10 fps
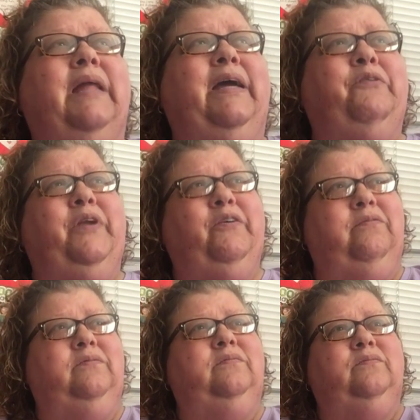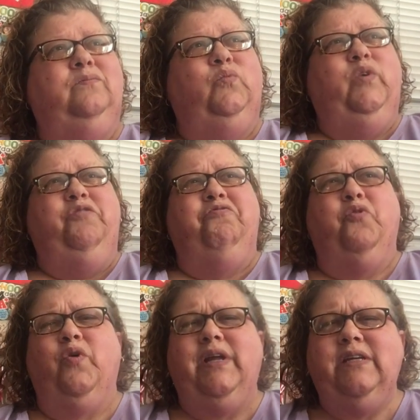I don't know,
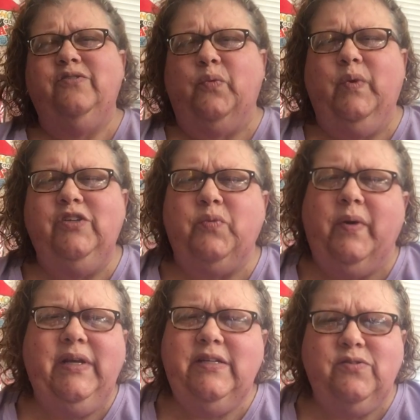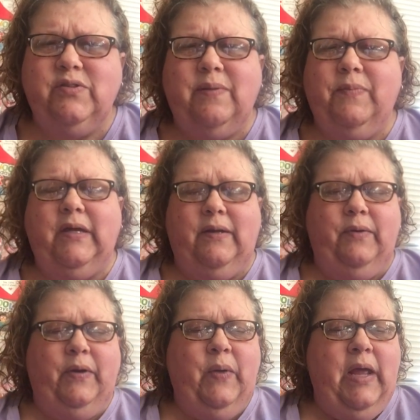140s or 120s or something. I don't
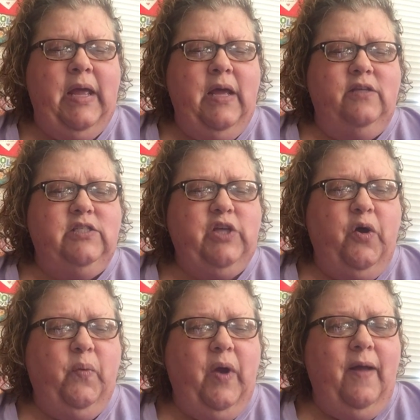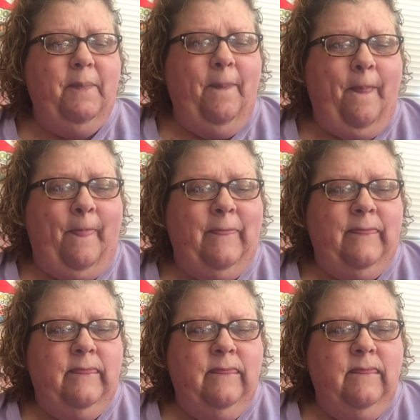know. So,
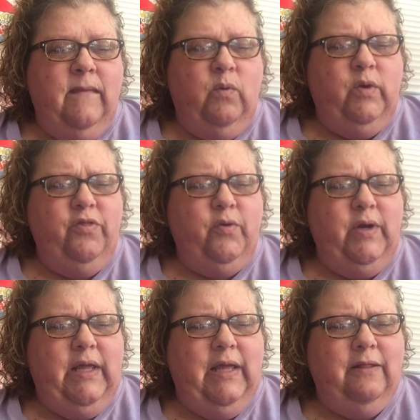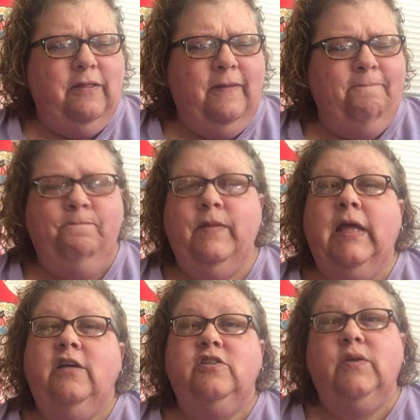138th.
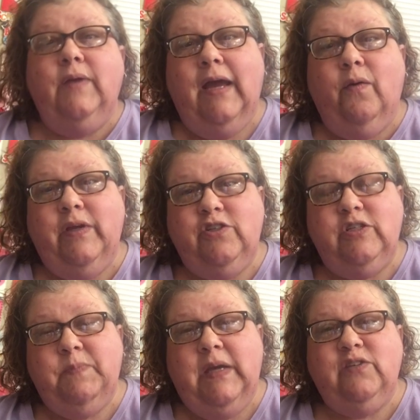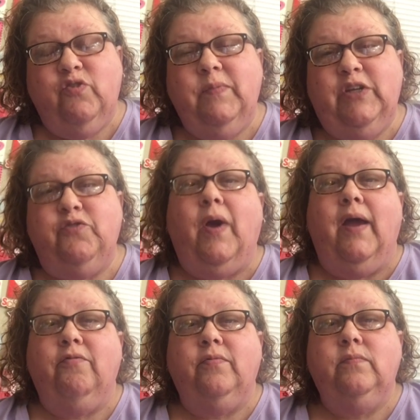So now it just pays for me to
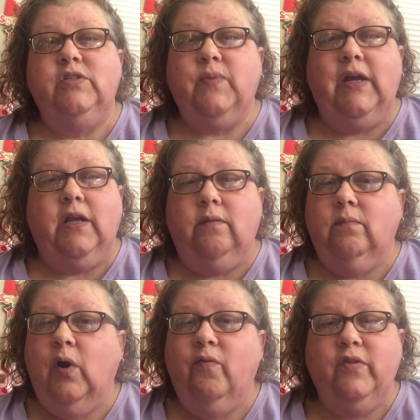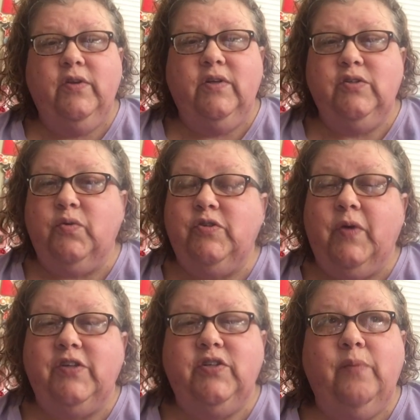drive straight in over the George
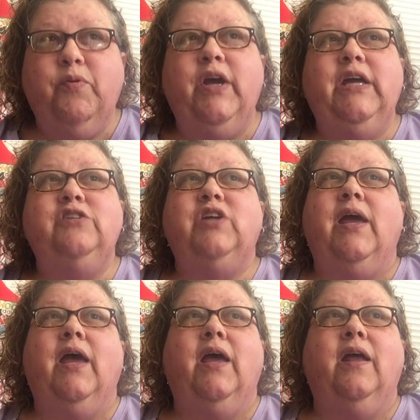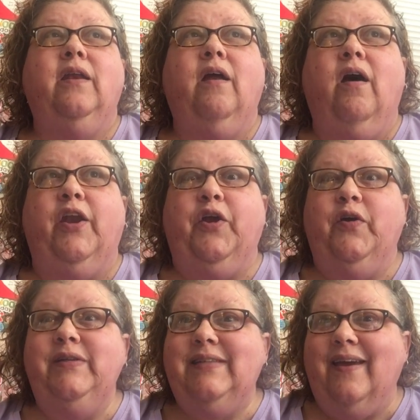Washington Bridge. And on a
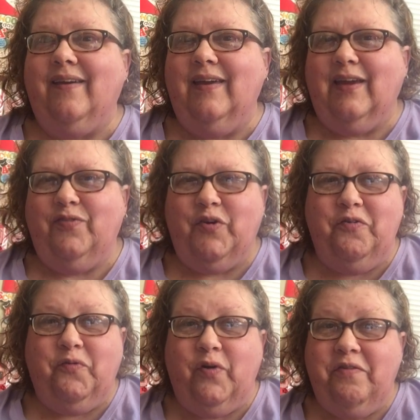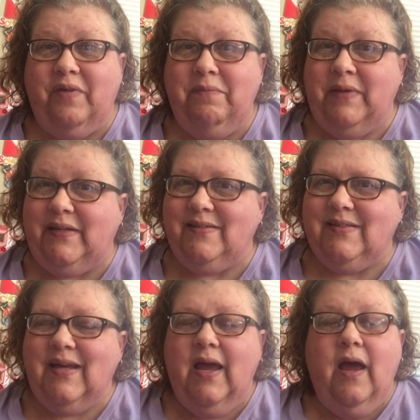good day, I can get there in 45 minutes.